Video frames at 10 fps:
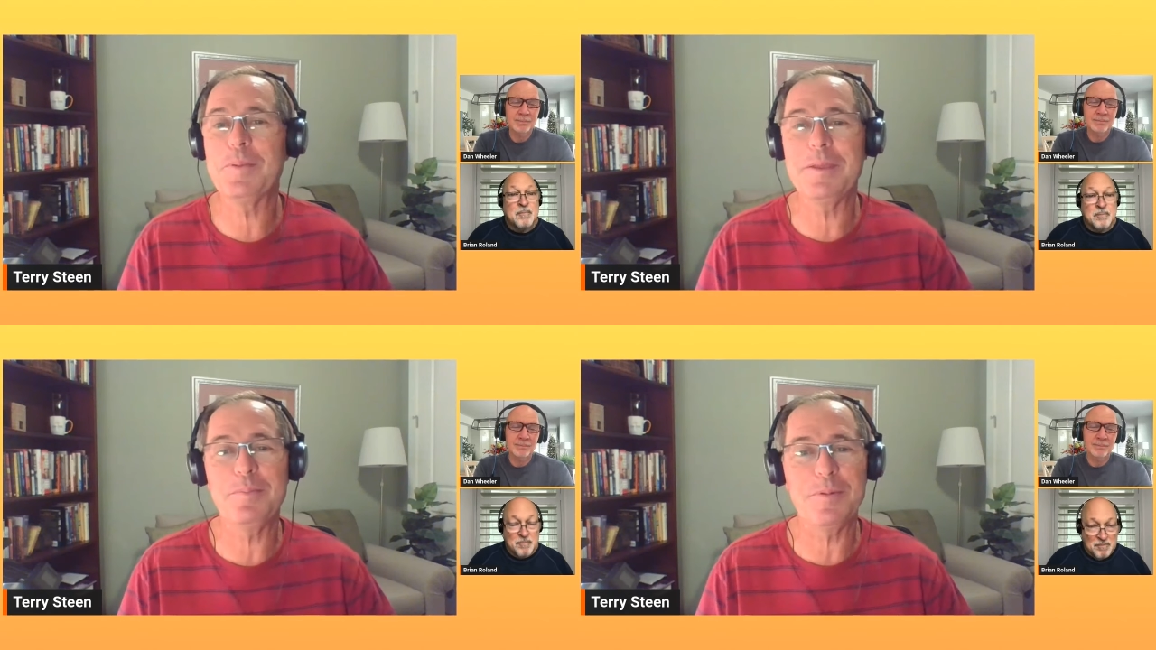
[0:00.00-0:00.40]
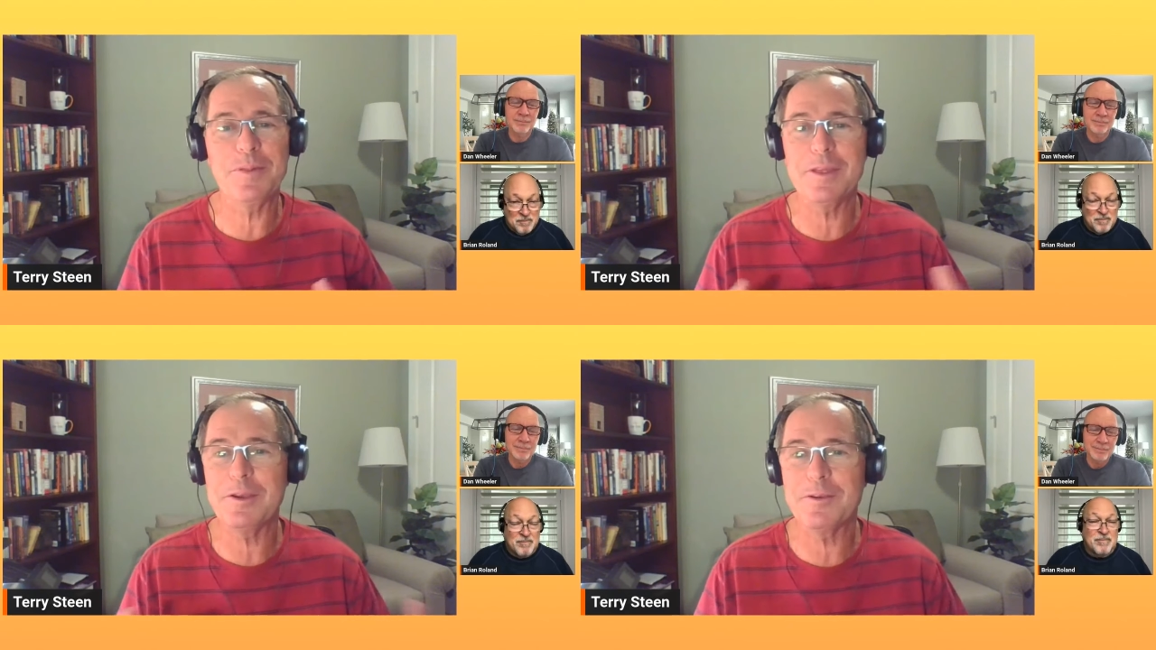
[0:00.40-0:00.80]

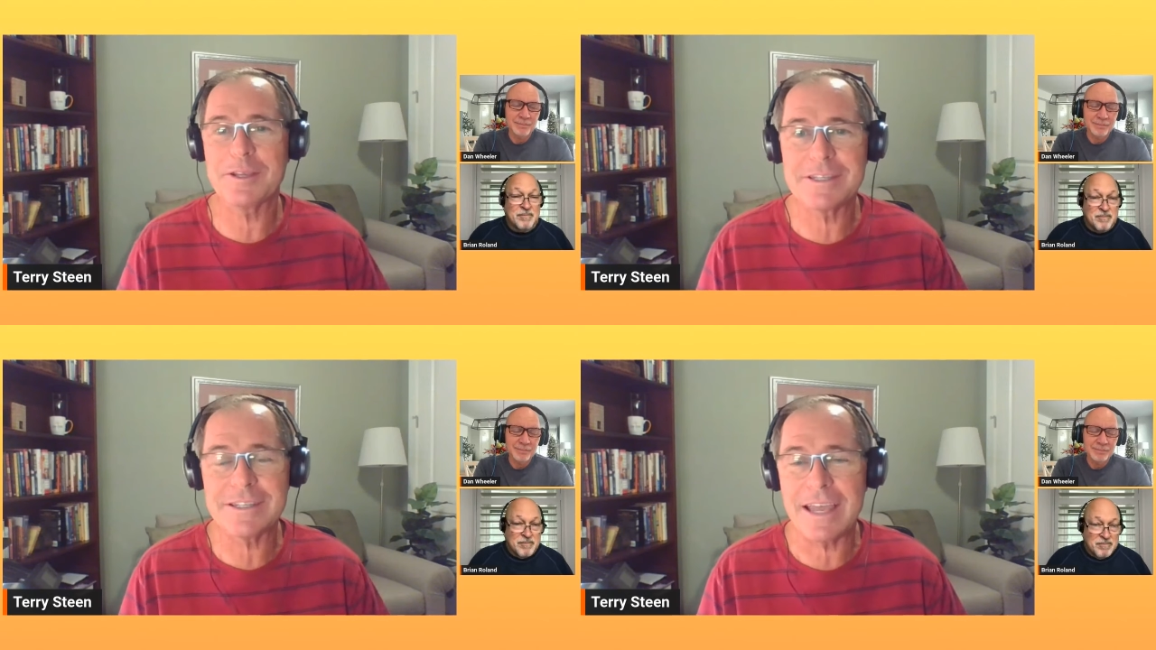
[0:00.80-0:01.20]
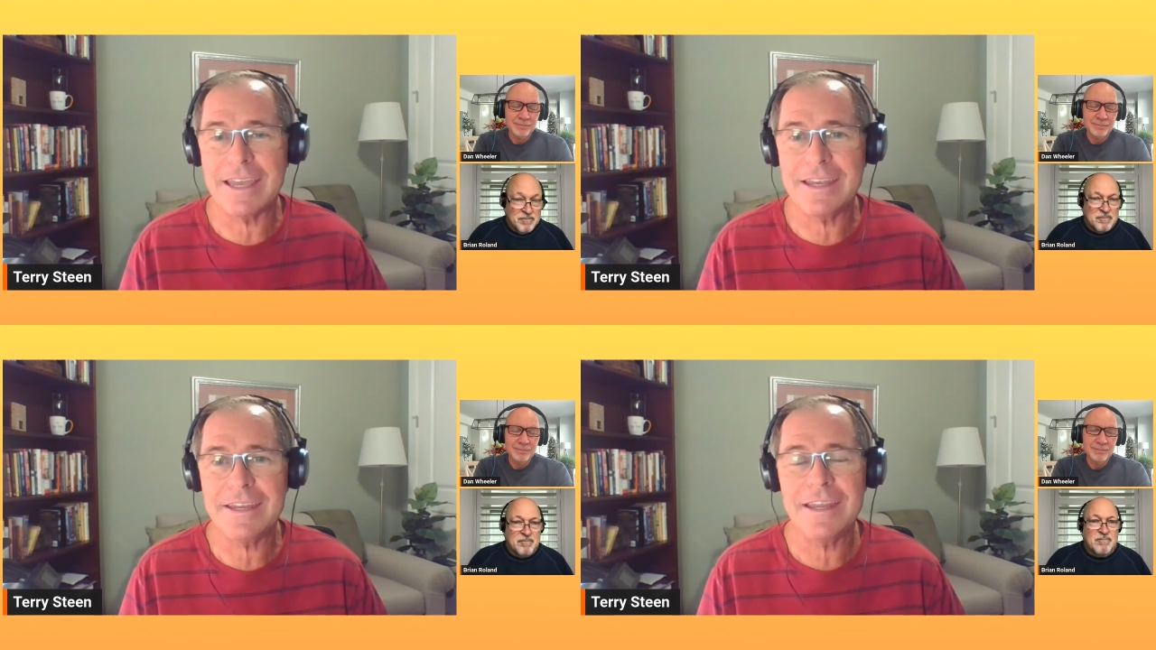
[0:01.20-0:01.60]
Speaker 1: people that are
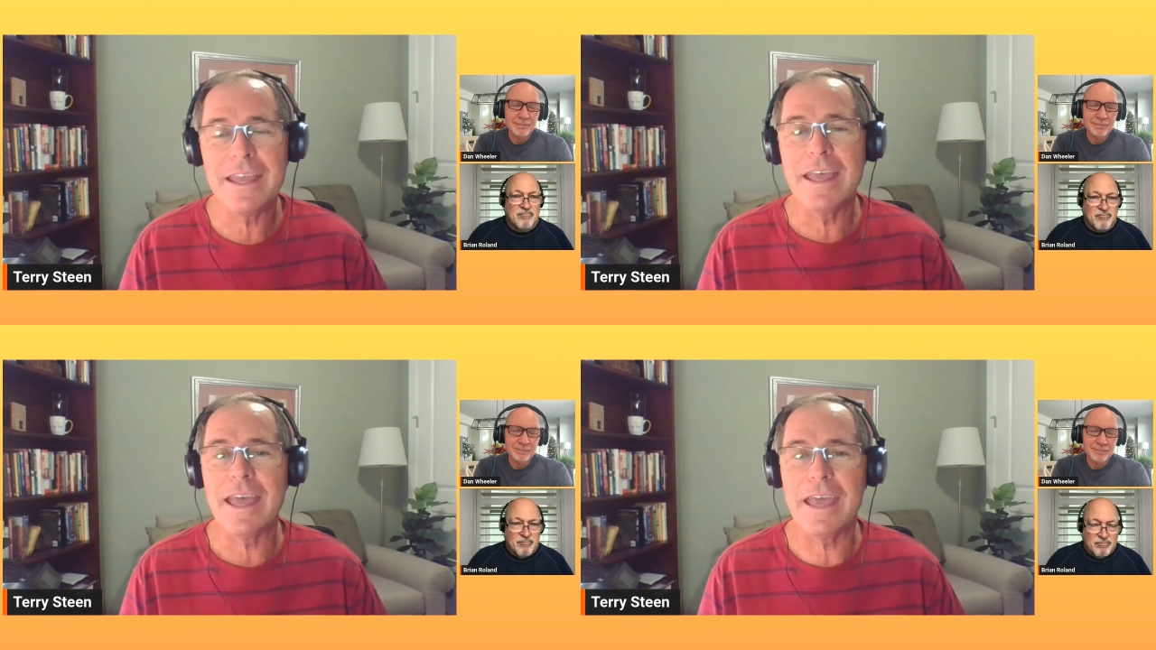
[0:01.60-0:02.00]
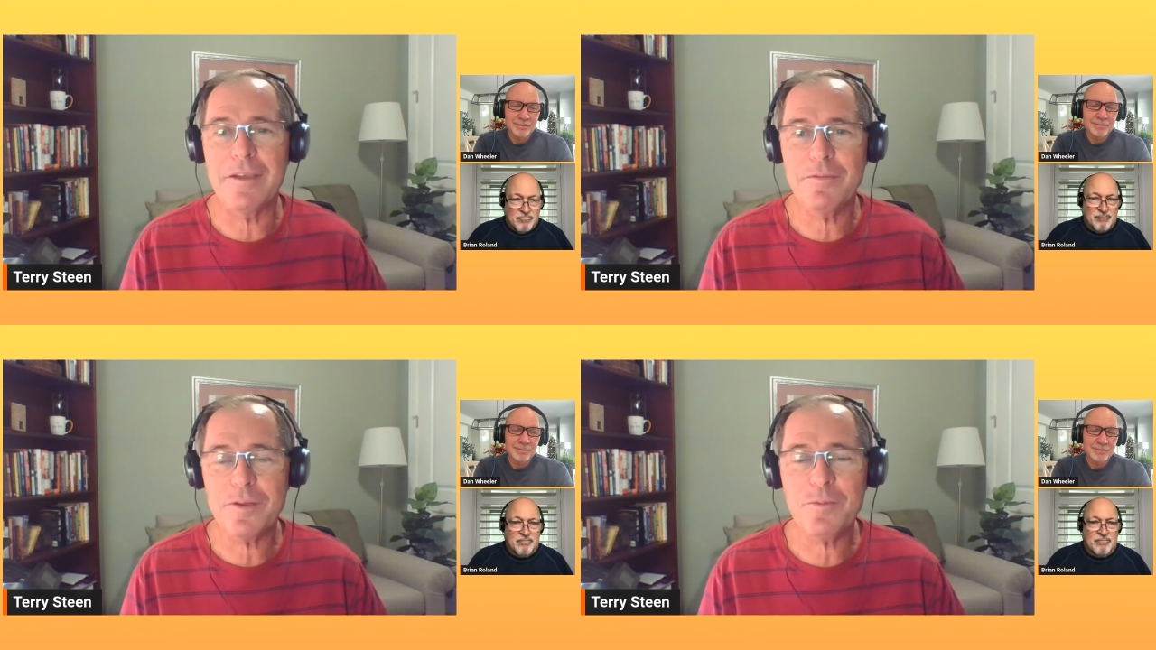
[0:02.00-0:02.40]
excited.
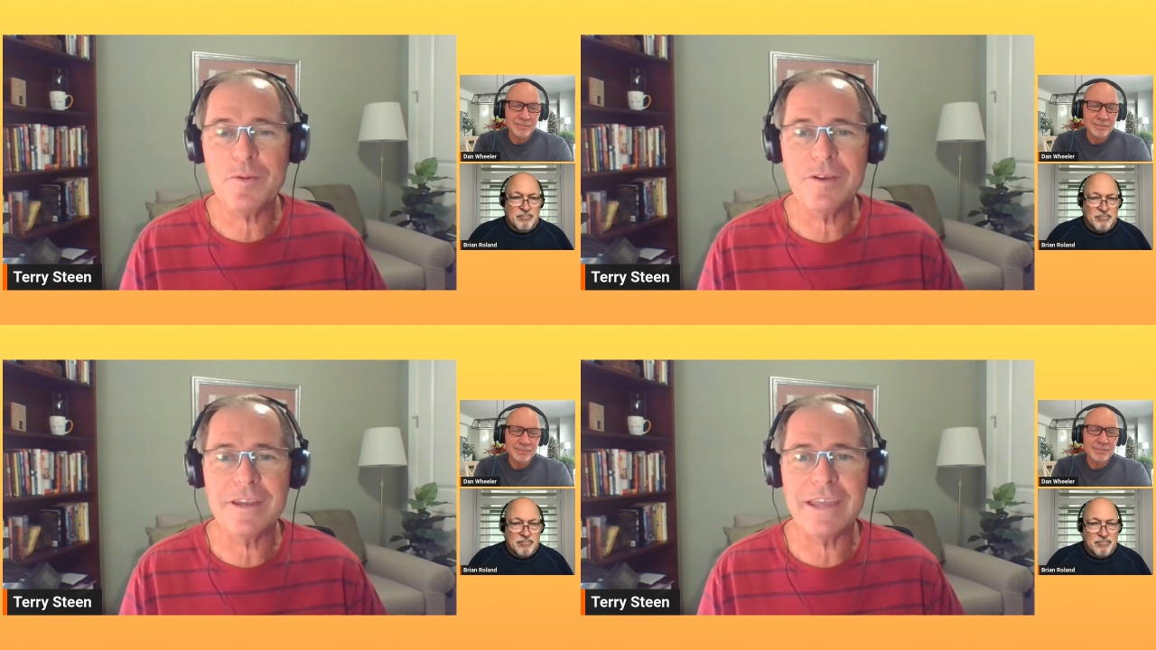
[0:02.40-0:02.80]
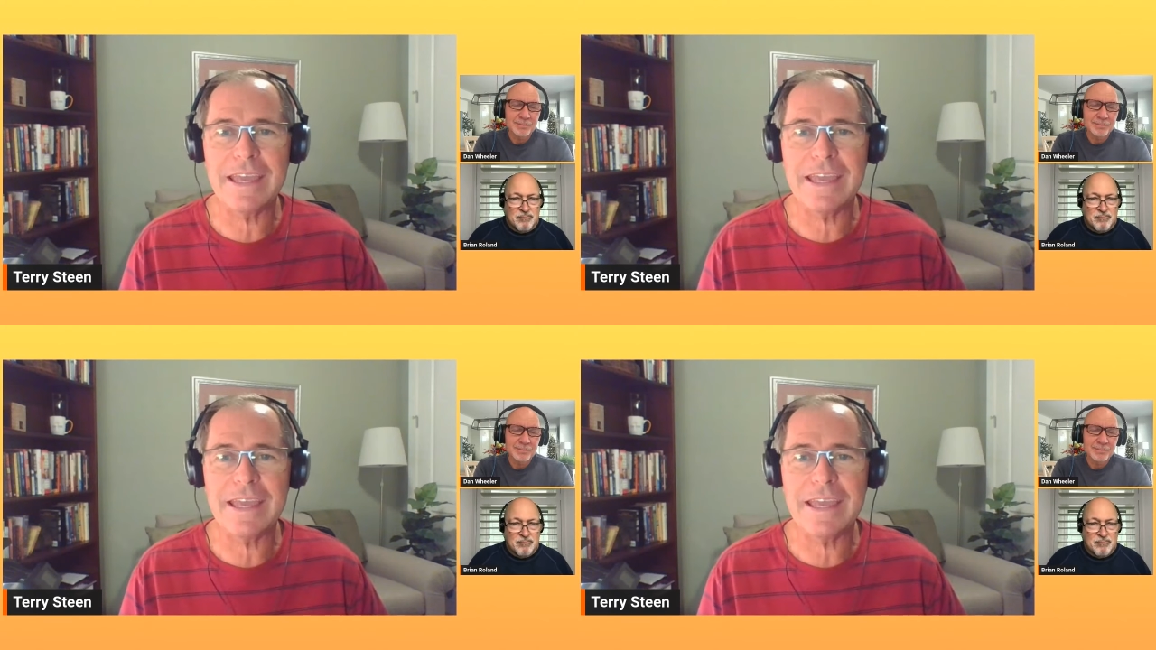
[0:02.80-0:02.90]
Everyone